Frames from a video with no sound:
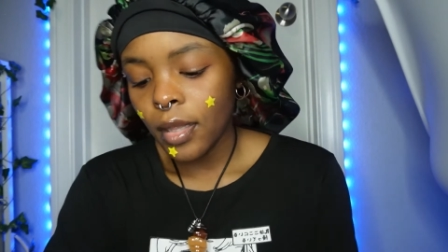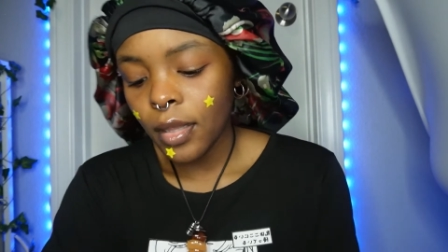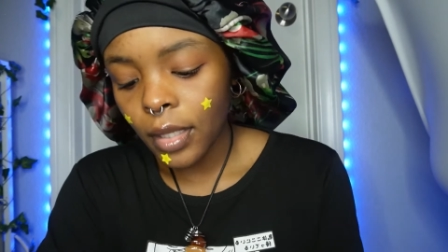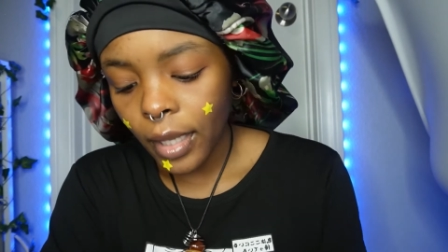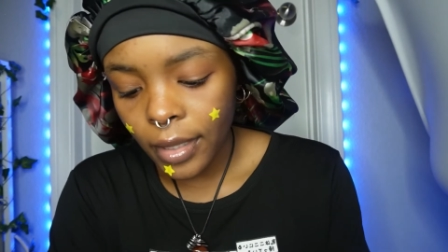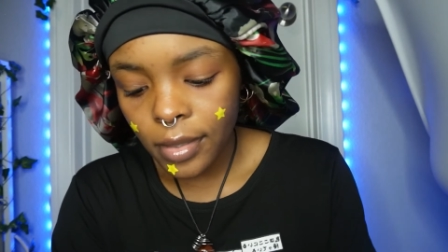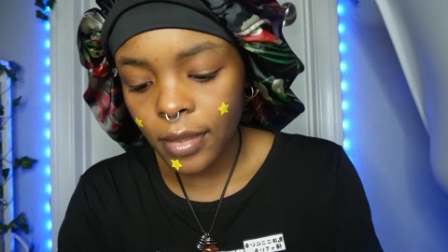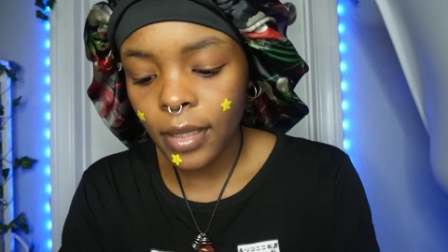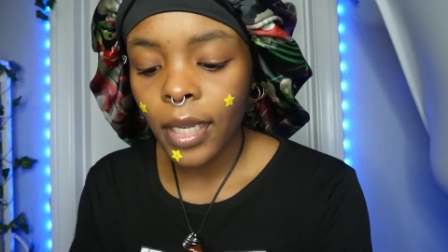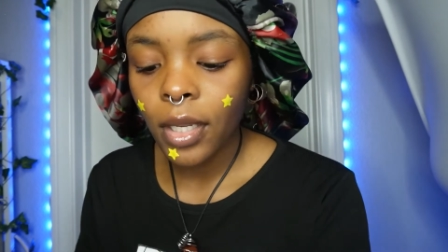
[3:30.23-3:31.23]
The next
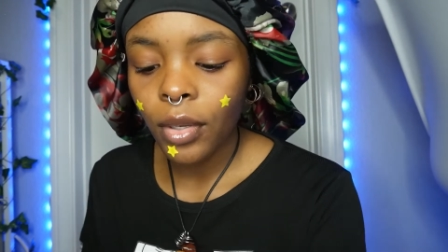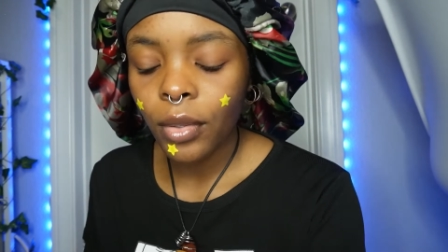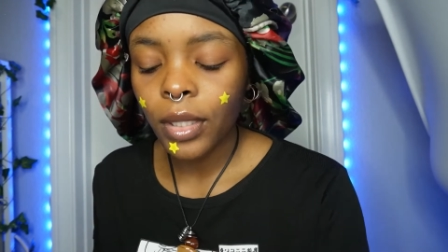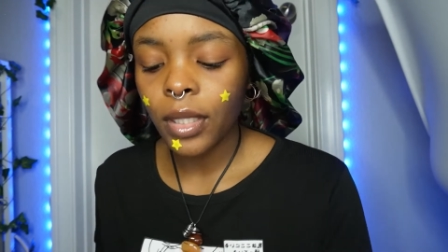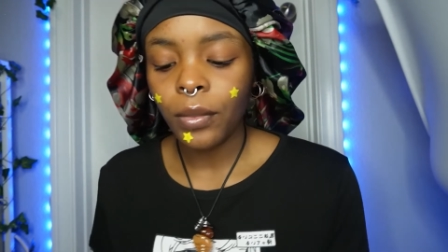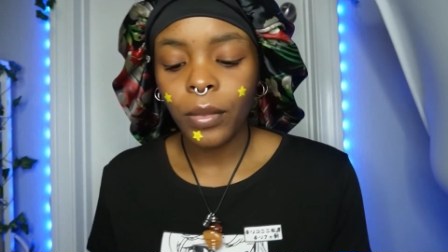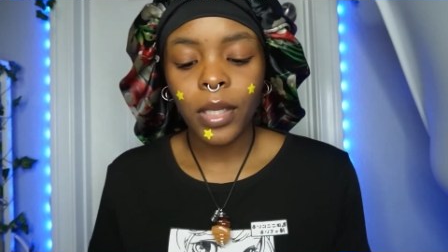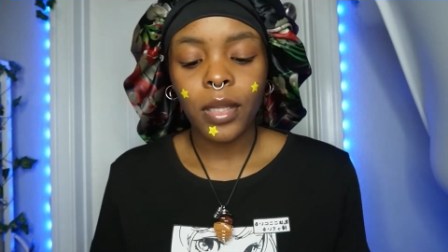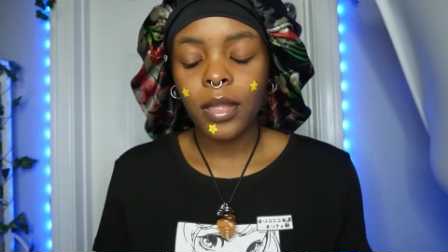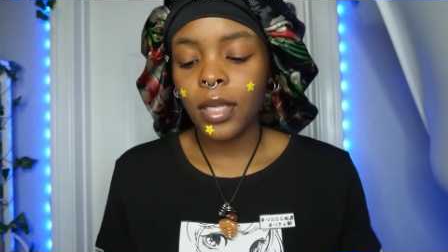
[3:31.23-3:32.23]
thing I go in
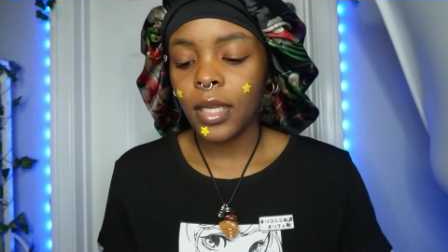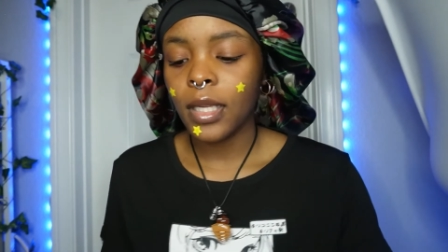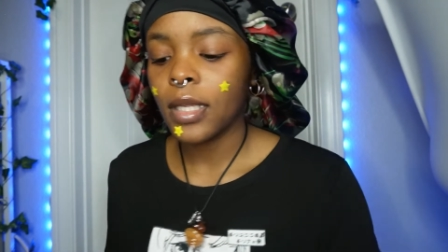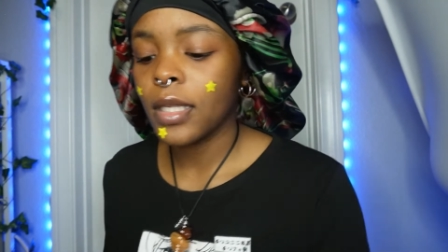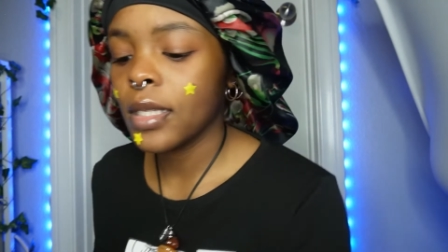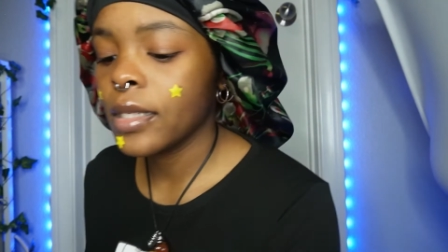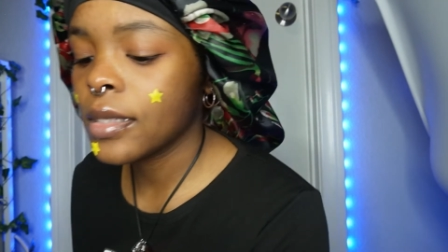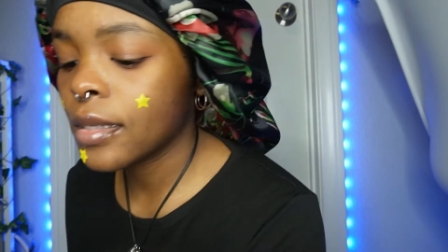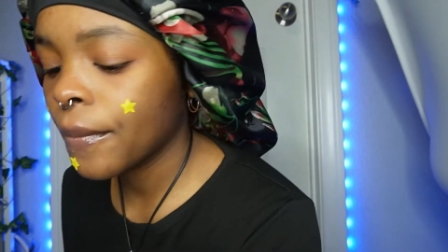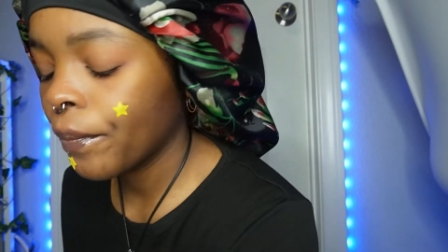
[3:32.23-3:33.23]
with
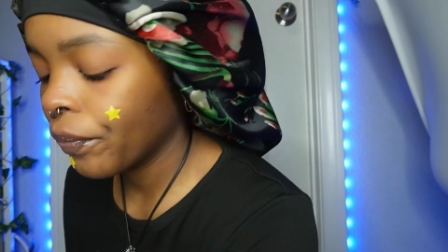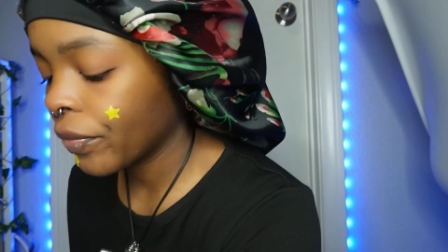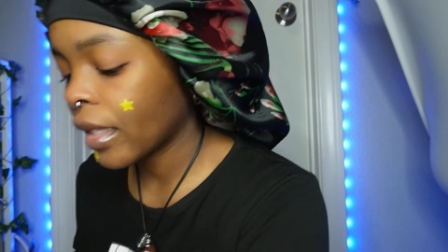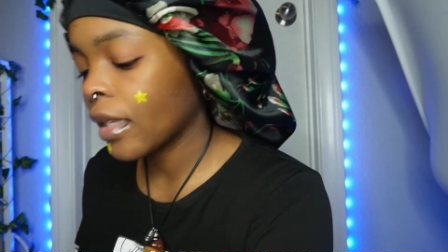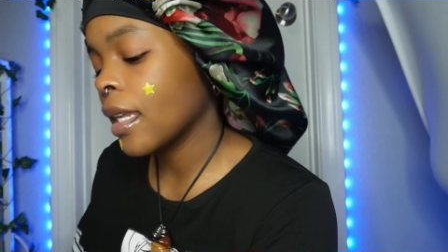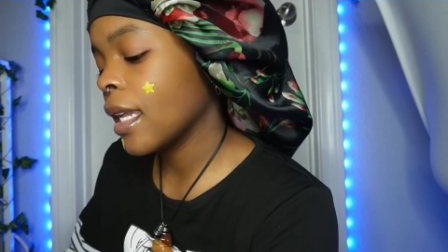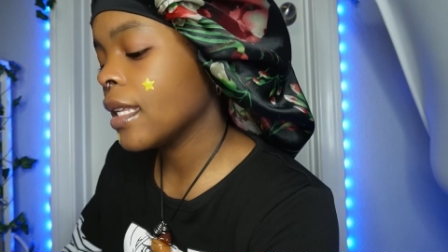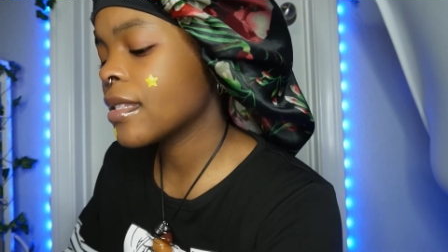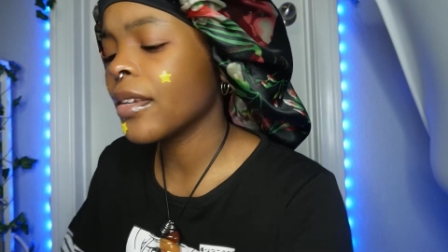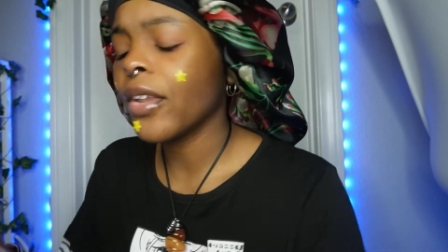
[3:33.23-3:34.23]
is,
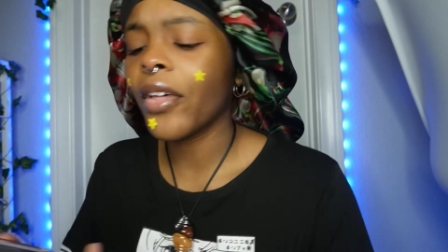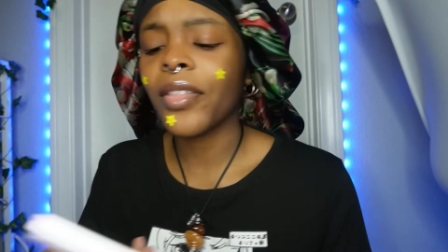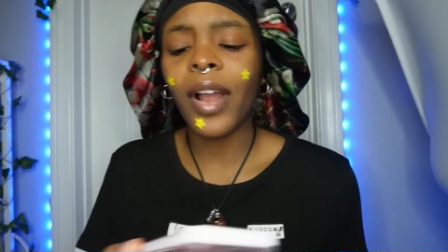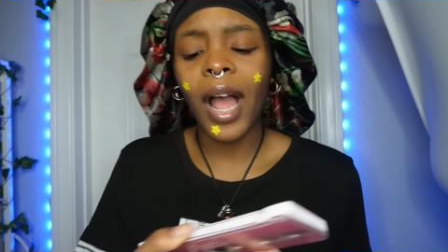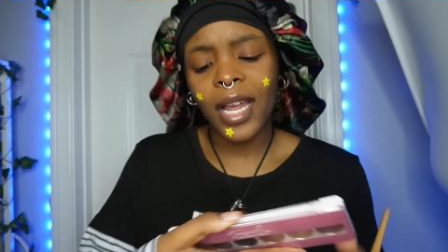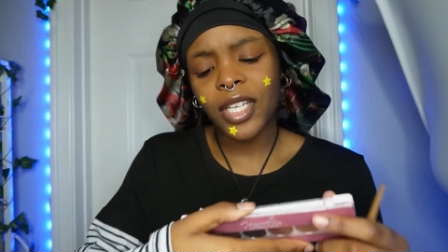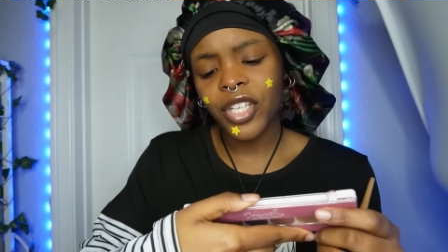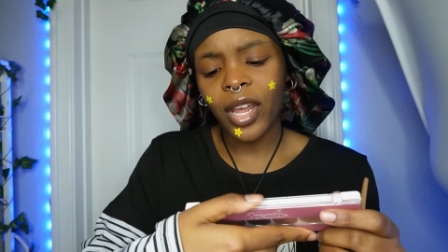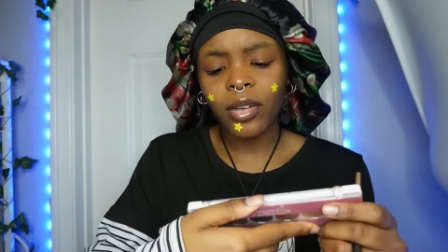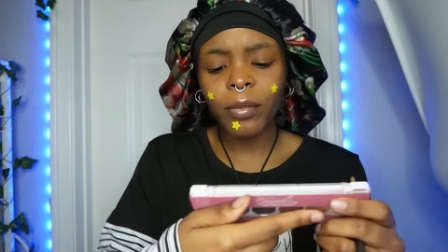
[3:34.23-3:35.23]
it's another
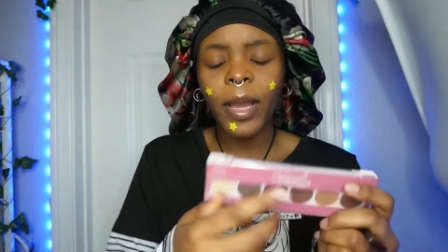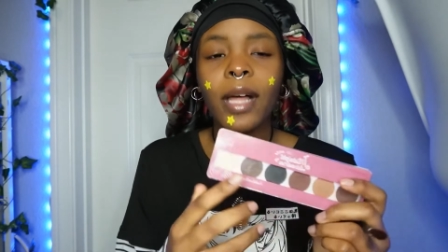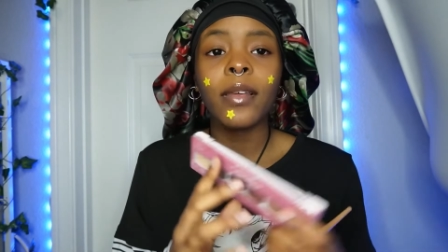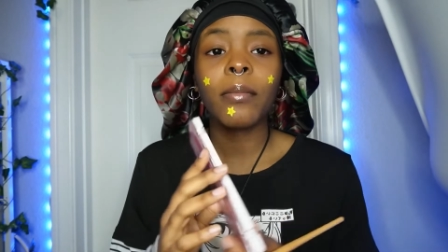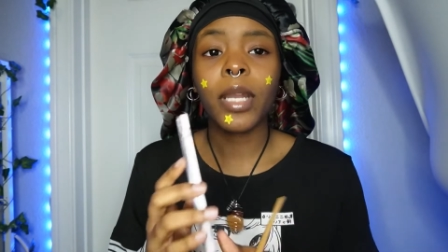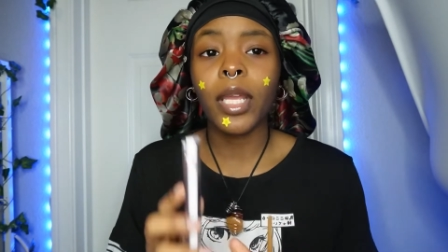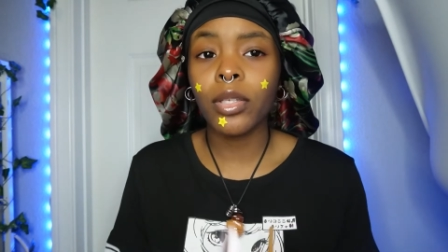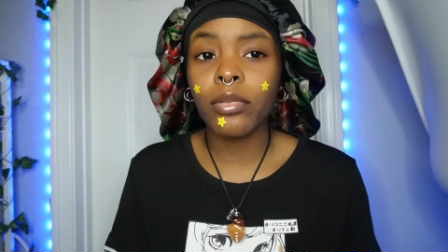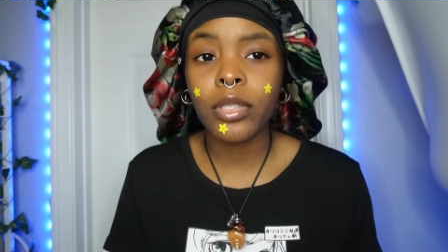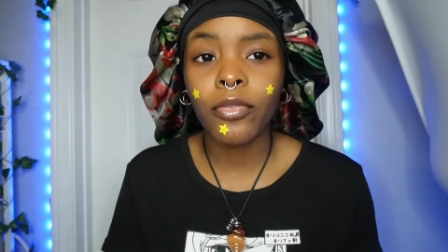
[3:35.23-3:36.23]
eyeshadow palette, but I
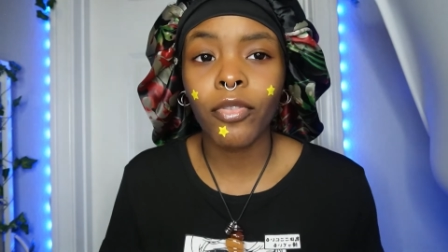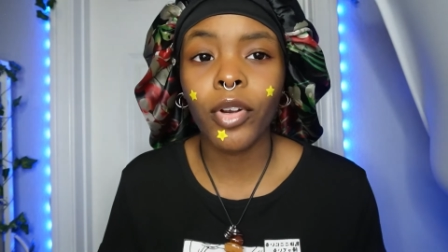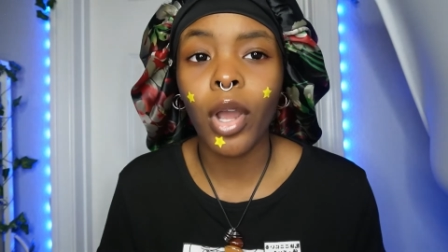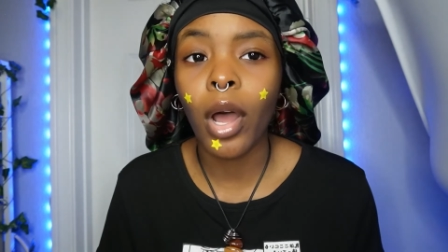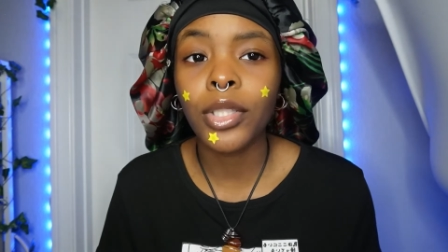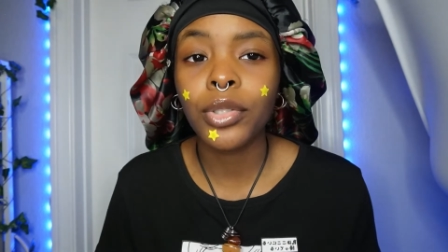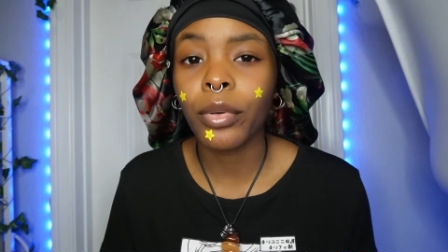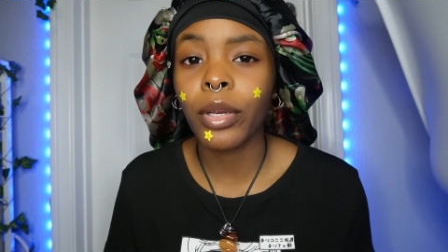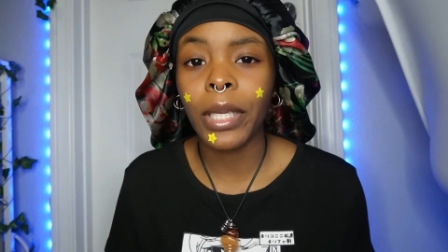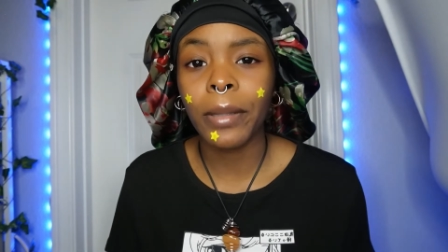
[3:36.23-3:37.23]
use it for
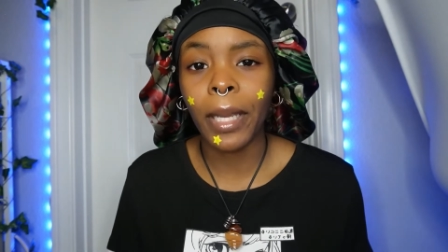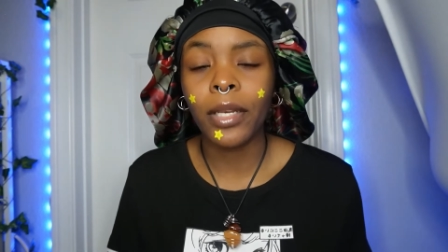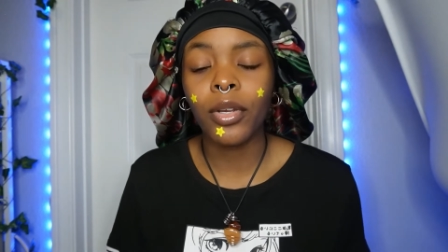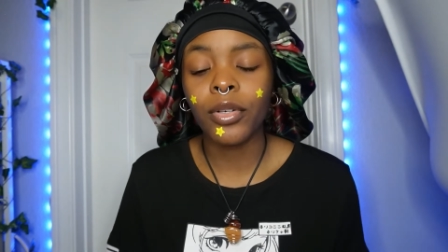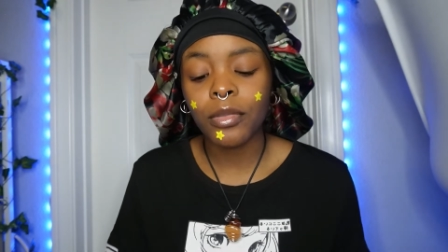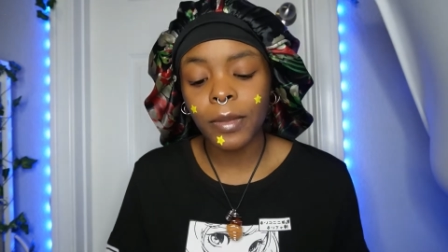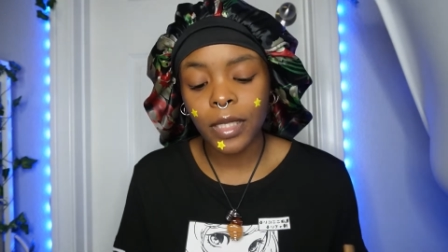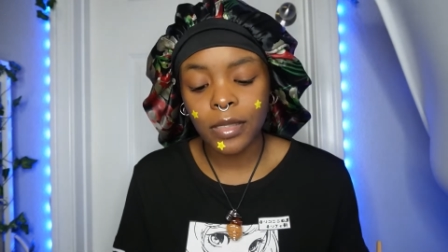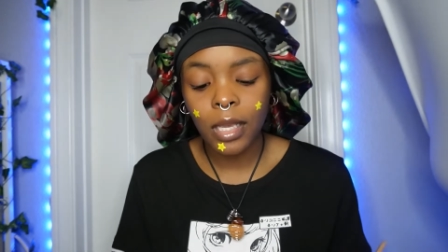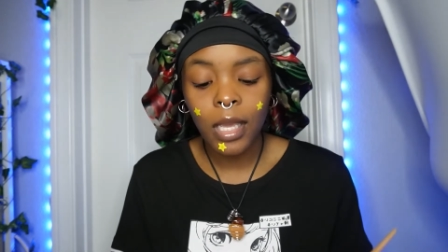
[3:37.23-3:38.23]
contouring my nose
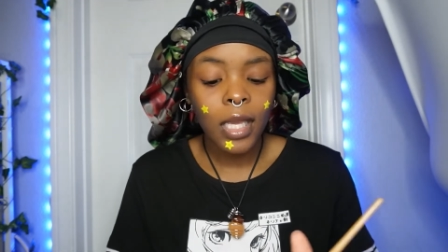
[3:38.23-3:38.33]
because